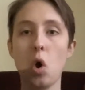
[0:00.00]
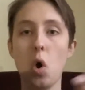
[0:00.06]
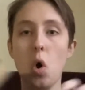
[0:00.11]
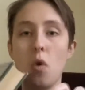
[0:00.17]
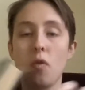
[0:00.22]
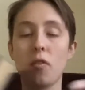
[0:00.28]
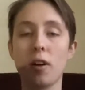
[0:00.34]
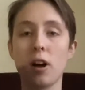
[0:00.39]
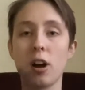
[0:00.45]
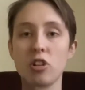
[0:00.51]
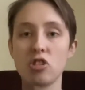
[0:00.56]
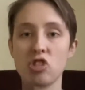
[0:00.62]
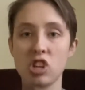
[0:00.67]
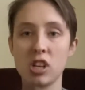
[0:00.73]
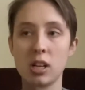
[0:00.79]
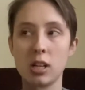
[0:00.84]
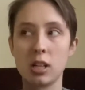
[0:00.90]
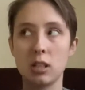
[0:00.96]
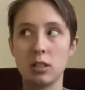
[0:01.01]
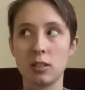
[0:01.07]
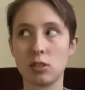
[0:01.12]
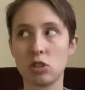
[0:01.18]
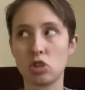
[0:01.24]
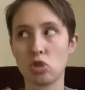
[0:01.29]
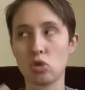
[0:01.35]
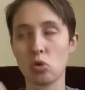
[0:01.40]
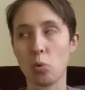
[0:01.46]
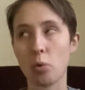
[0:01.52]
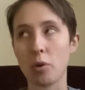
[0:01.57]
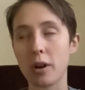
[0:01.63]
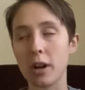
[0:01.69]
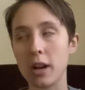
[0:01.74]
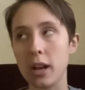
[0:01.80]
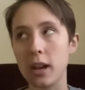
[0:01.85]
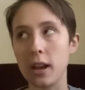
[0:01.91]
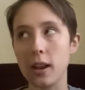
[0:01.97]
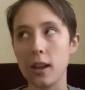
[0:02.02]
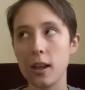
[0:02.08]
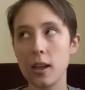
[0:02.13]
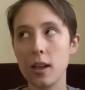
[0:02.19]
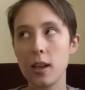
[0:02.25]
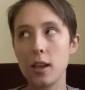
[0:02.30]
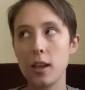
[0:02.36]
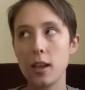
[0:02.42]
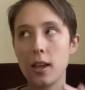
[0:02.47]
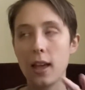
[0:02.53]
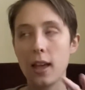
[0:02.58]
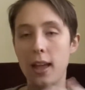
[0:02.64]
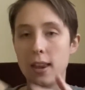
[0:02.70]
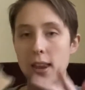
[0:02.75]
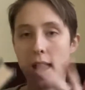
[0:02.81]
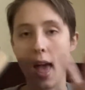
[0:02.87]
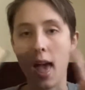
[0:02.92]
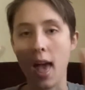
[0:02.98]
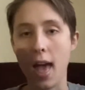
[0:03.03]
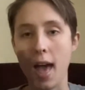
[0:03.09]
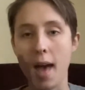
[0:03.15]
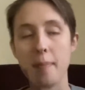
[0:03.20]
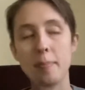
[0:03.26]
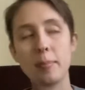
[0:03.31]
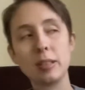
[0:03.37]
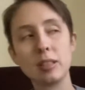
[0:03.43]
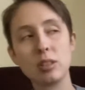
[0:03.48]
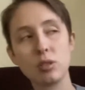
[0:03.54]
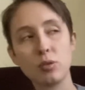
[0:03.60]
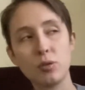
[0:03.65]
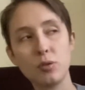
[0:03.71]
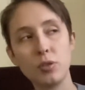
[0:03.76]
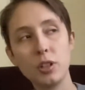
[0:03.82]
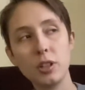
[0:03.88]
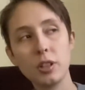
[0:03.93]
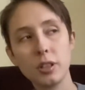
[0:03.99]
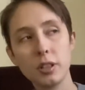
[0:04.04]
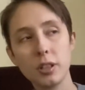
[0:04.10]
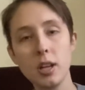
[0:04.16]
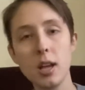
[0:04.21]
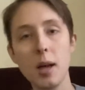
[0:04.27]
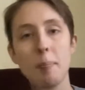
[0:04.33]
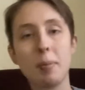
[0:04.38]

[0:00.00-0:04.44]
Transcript: overarching story and atmosphere.